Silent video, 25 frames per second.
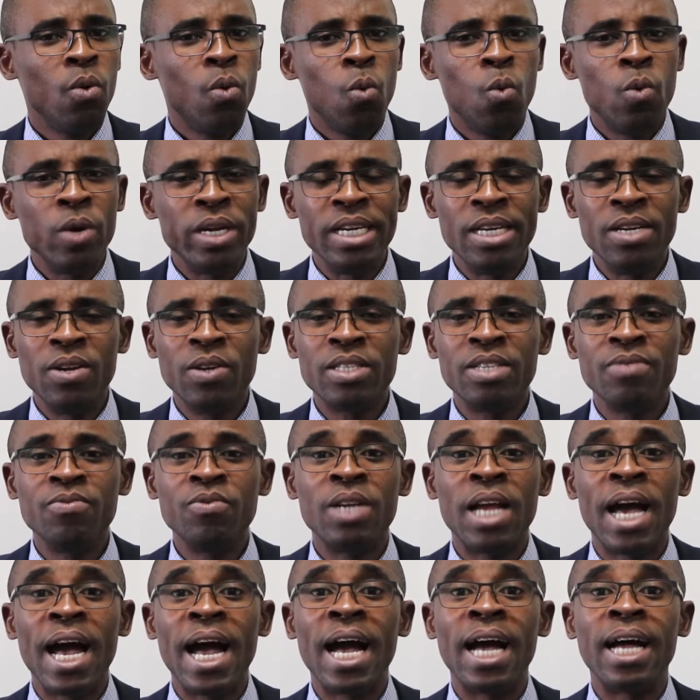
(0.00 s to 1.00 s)
we did not
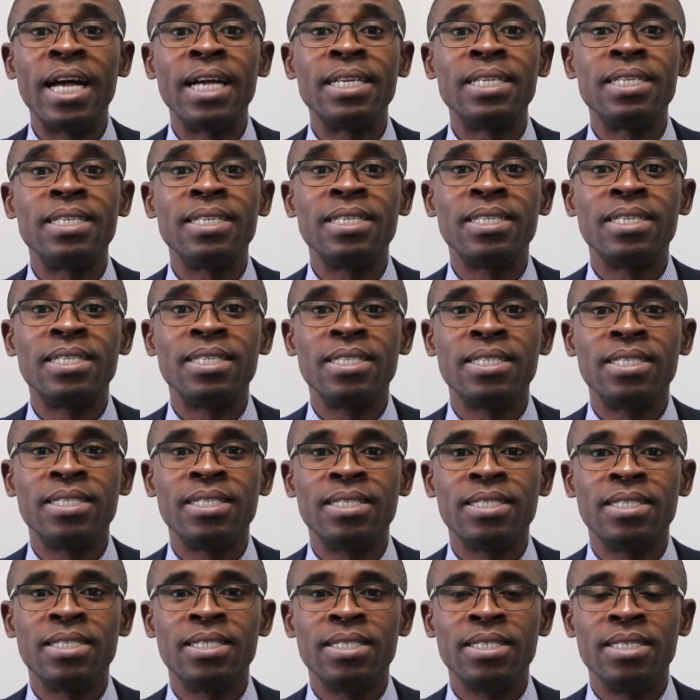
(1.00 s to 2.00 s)
even had
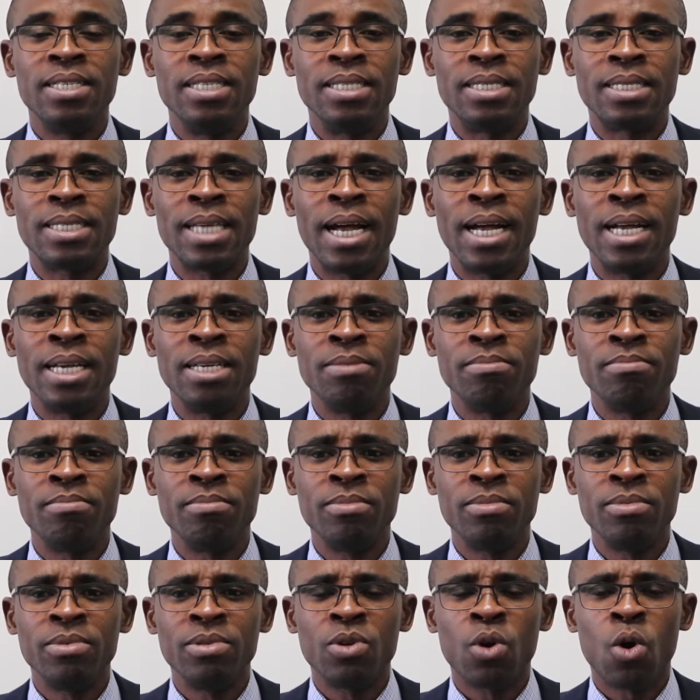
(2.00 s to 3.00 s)
a
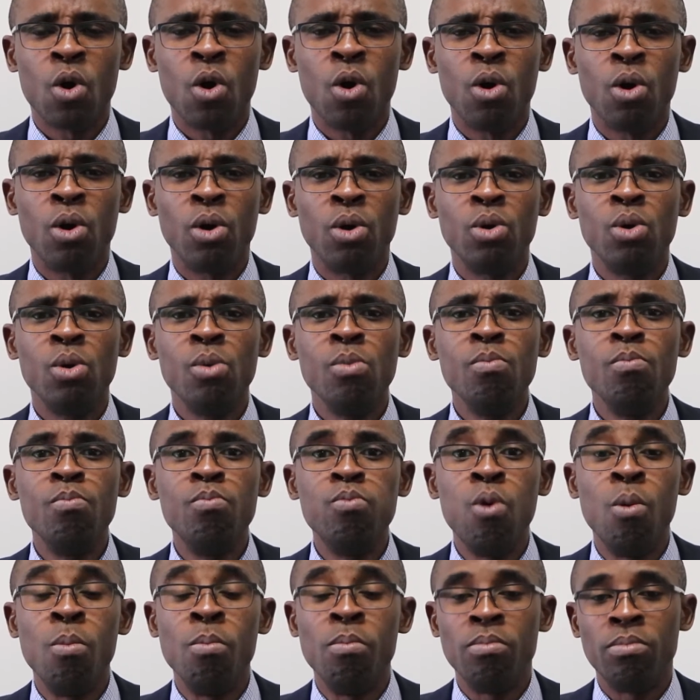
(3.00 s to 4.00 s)
time called
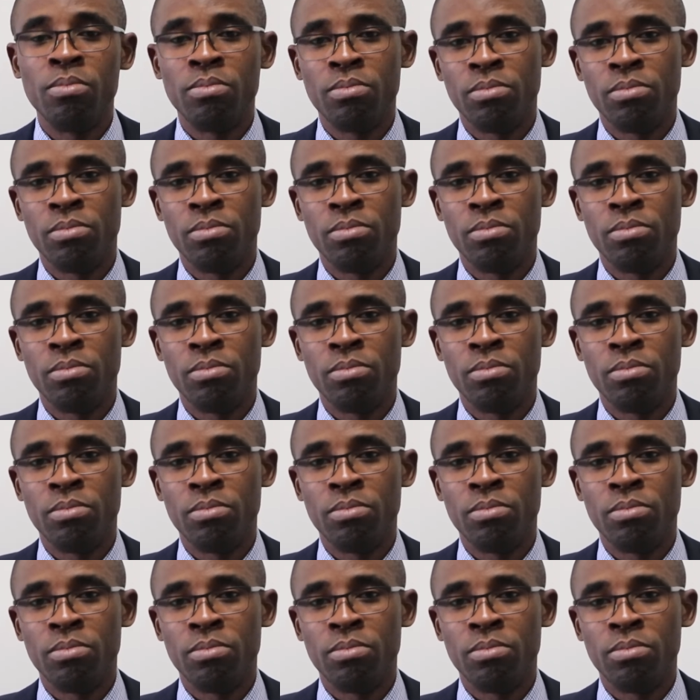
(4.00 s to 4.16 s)
boom.